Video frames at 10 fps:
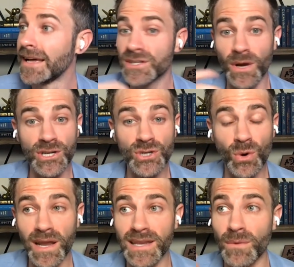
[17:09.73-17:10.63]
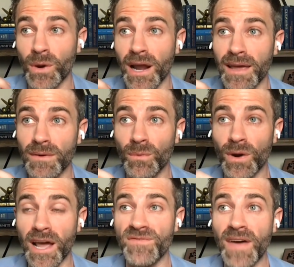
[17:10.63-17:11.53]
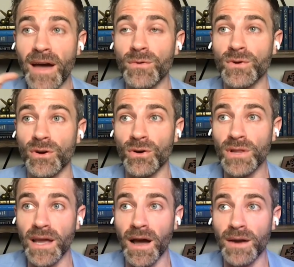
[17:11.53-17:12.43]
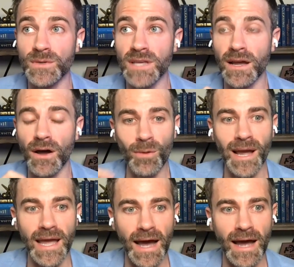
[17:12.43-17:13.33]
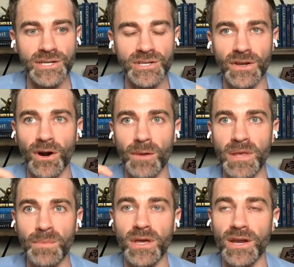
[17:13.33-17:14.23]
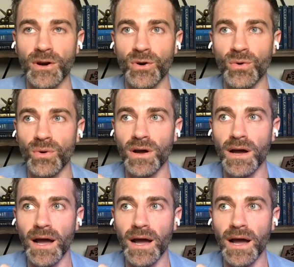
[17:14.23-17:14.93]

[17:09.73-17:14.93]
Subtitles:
So I joined, and what I found early on was like, oh my gosh, there are people here who,